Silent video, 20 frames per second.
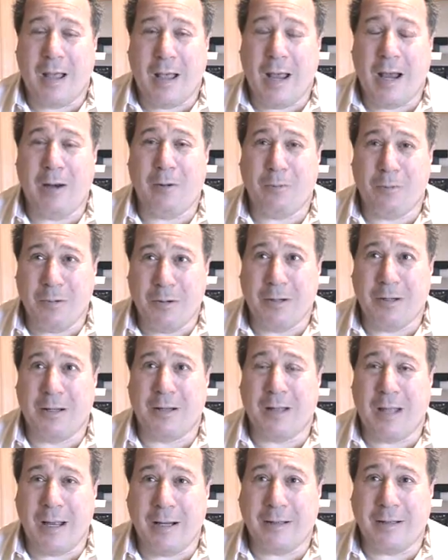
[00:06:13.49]
I really
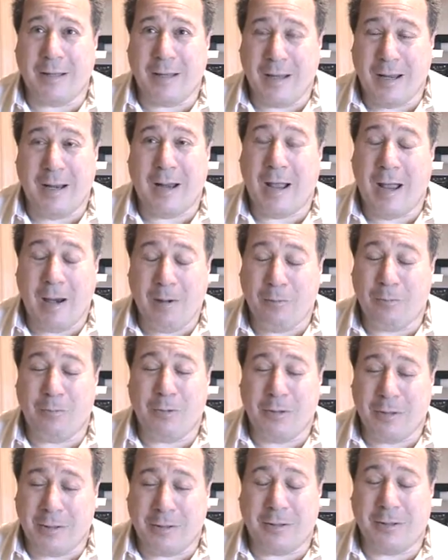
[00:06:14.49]
liked it, and I
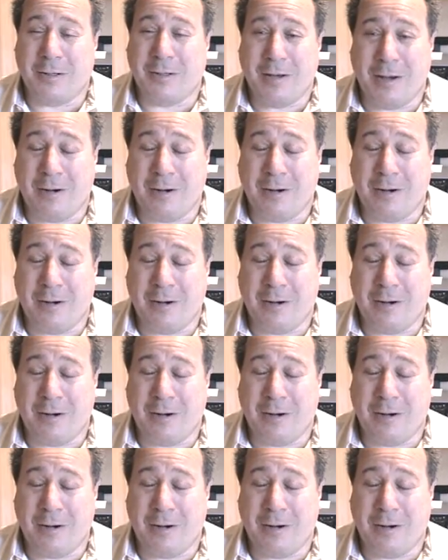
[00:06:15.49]
really could